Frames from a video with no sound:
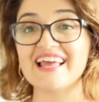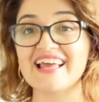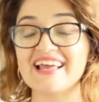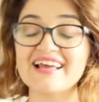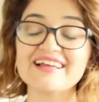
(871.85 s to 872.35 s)

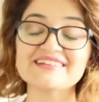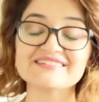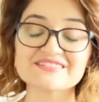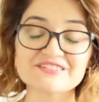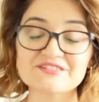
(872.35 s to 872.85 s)

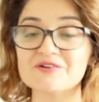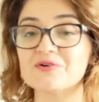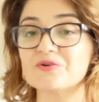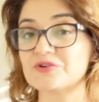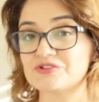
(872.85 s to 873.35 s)
and
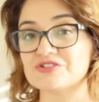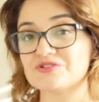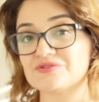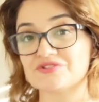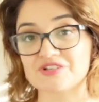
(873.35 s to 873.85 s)
so good
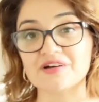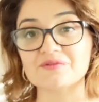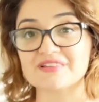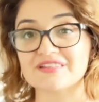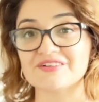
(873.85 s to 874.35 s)
to share
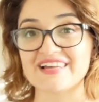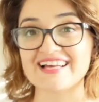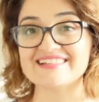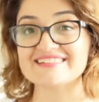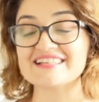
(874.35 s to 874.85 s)
with you
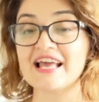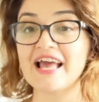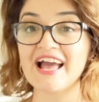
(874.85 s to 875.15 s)
guys.